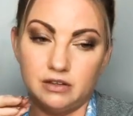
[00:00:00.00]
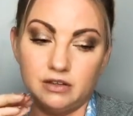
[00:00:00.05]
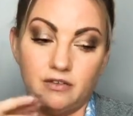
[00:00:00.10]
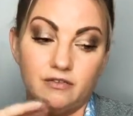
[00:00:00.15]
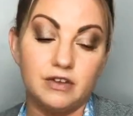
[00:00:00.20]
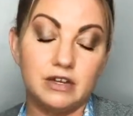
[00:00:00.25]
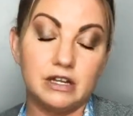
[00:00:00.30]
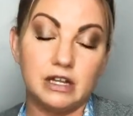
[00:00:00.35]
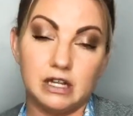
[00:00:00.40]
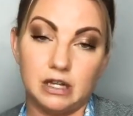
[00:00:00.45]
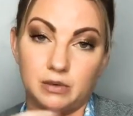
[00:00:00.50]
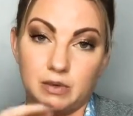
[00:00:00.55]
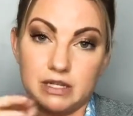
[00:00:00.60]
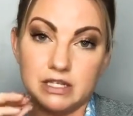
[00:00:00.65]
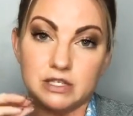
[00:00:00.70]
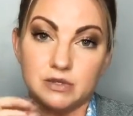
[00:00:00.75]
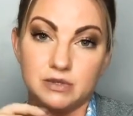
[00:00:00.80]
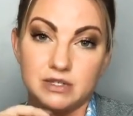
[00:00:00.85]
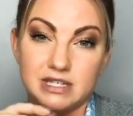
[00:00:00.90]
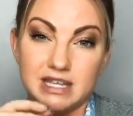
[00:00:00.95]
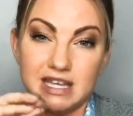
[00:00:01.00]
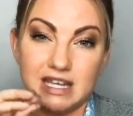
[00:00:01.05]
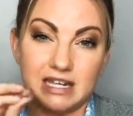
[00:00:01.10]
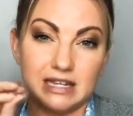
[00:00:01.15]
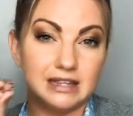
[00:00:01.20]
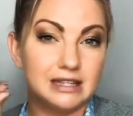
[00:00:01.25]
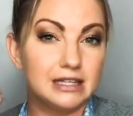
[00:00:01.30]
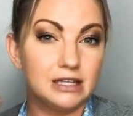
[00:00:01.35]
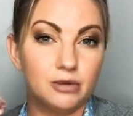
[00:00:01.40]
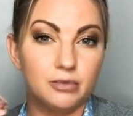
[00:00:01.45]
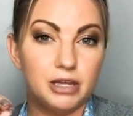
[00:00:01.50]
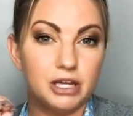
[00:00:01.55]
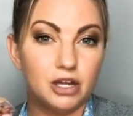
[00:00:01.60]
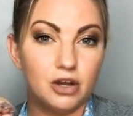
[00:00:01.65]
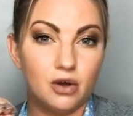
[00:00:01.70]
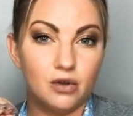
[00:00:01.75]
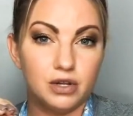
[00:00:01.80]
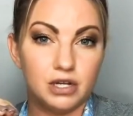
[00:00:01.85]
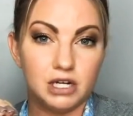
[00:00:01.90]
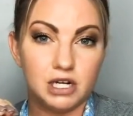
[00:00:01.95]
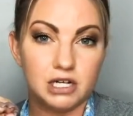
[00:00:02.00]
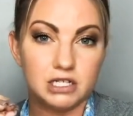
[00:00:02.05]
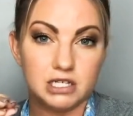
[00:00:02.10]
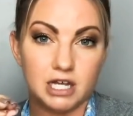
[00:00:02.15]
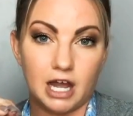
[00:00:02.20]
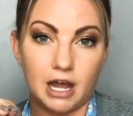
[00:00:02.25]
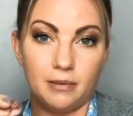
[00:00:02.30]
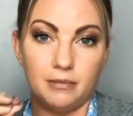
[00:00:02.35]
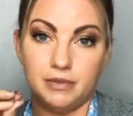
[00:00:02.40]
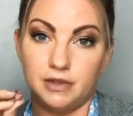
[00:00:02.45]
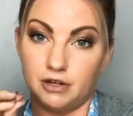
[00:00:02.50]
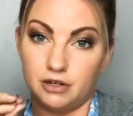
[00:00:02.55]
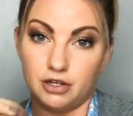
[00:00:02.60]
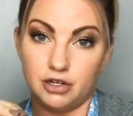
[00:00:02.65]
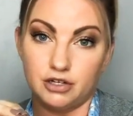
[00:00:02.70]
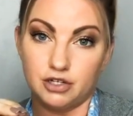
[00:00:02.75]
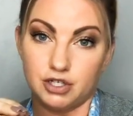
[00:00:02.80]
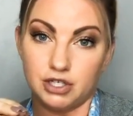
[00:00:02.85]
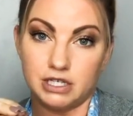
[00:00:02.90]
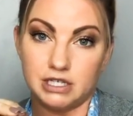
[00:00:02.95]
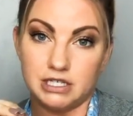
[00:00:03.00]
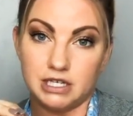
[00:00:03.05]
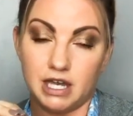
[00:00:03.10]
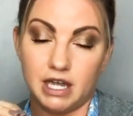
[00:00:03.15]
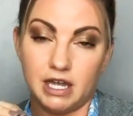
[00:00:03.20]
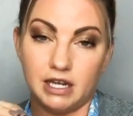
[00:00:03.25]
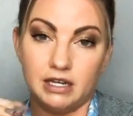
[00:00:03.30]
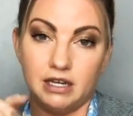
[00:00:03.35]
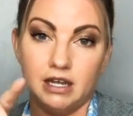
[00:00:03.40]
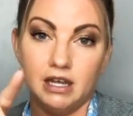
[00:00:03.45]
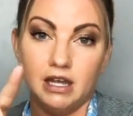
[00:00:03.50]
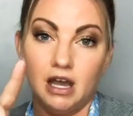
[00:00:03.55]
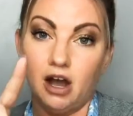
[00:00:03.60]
the vanilla ones, once they get a little bit golden on top, they're usually done.